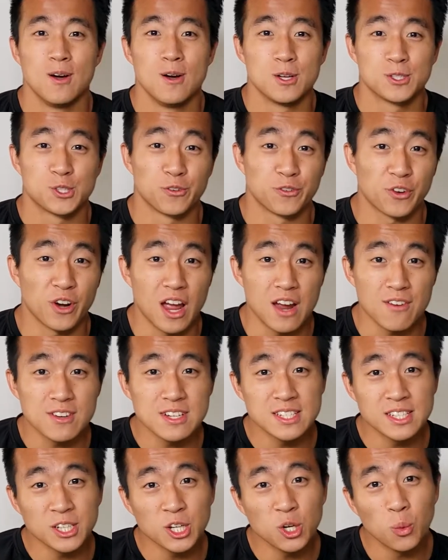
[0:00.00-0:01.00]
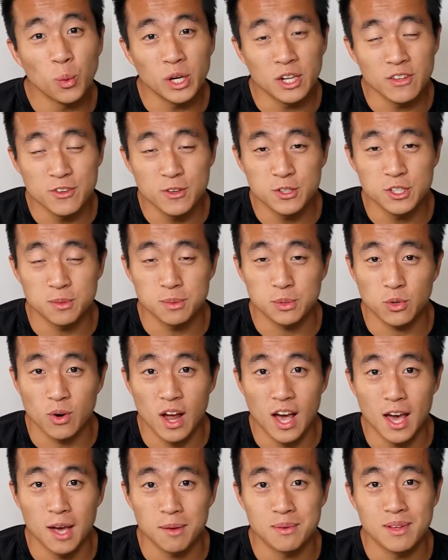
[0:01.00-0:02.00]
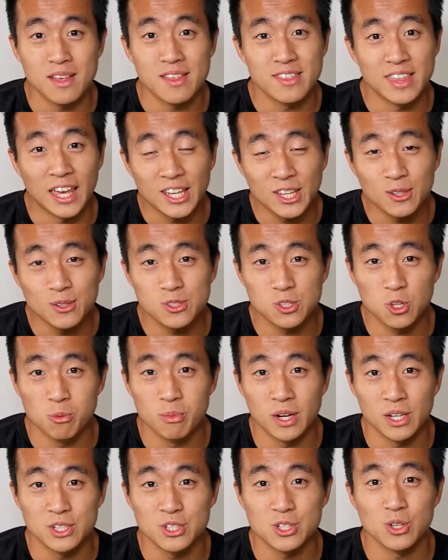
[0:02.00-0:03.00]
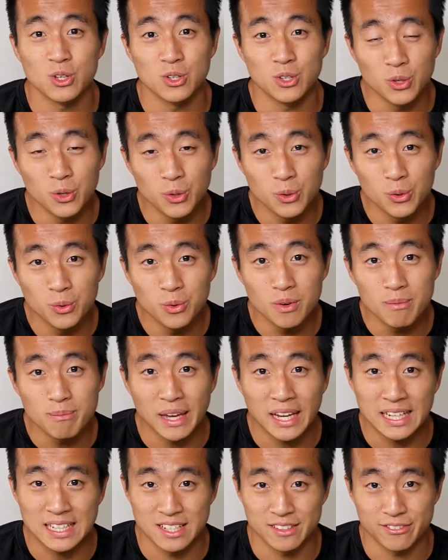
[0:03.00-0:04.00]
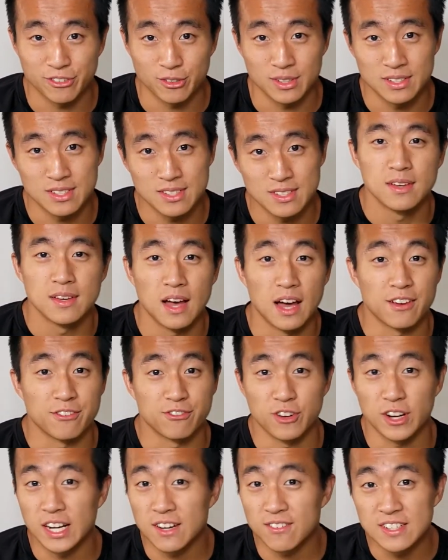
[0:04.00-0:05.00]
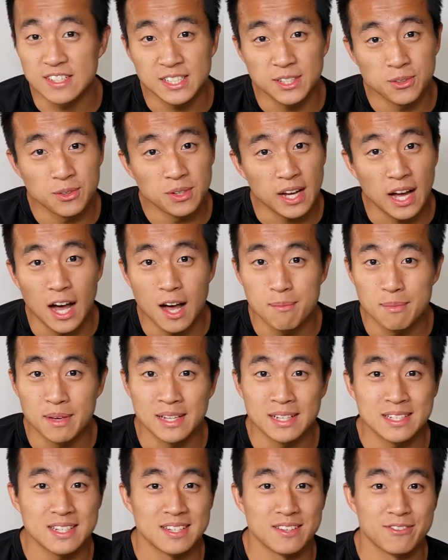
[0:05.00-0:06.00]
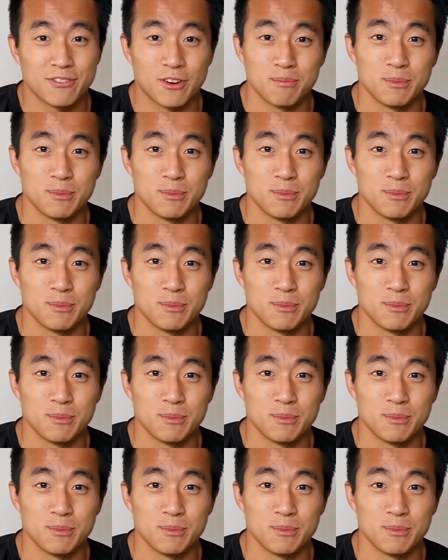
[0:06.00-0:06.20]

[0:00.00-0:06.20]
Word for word: So for every single one of you subscribed, thank you so much. You make a difference. I've read every single comment from